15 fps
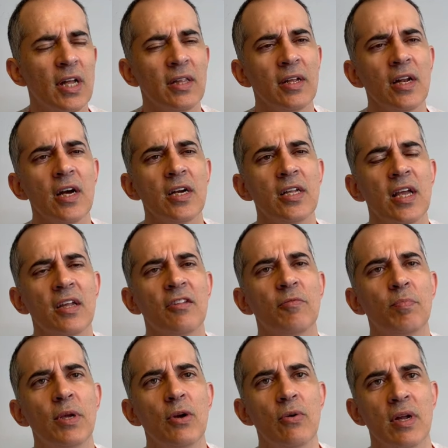and learning
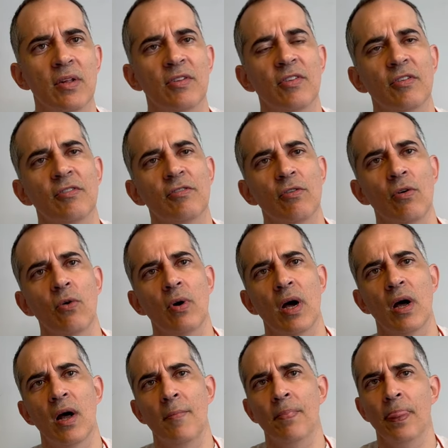experience, so
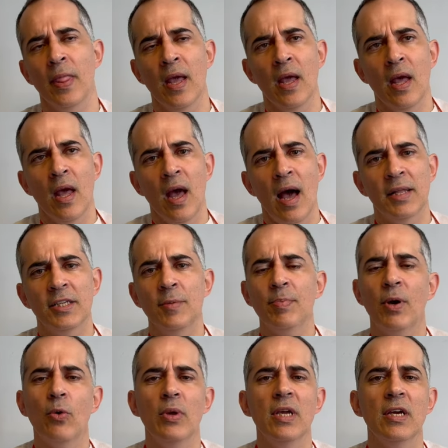uh, a
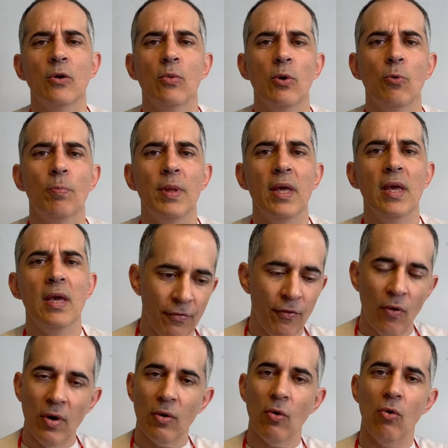typical year will be
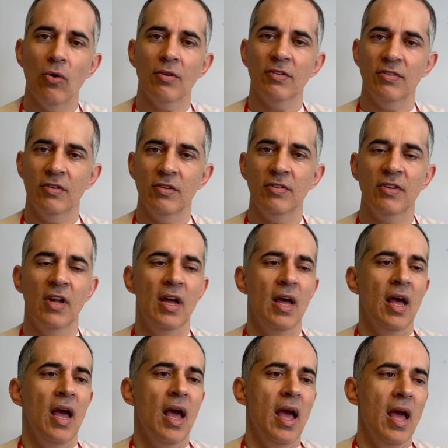four courses
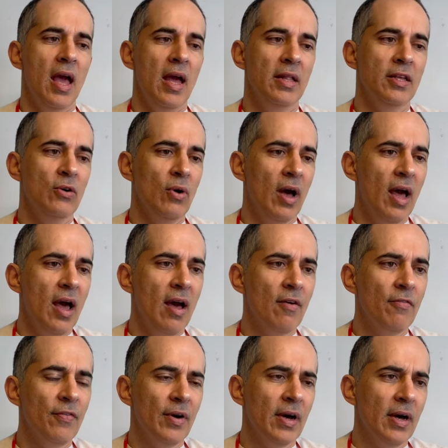and you
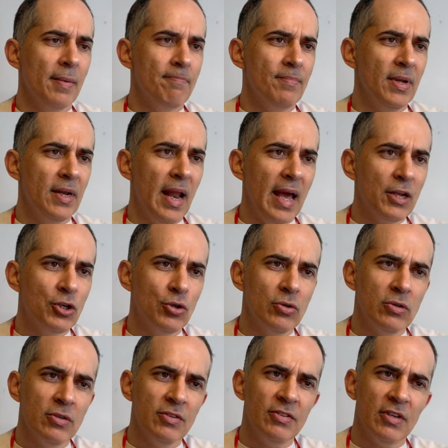have
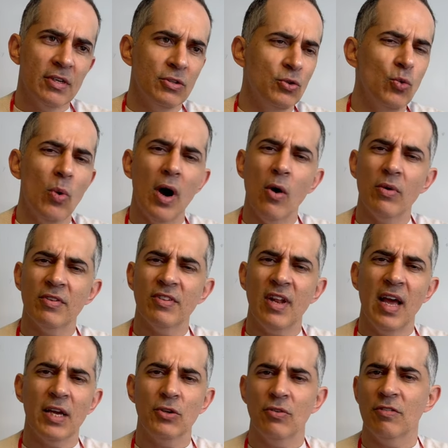lectures, two hours
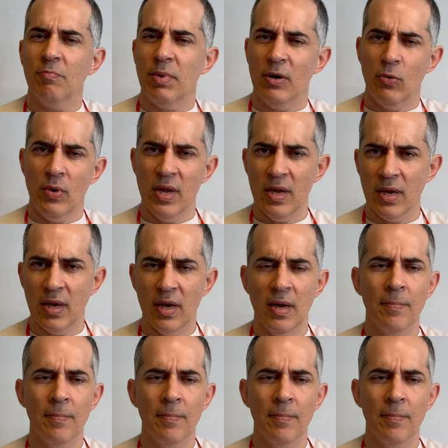lectures per week,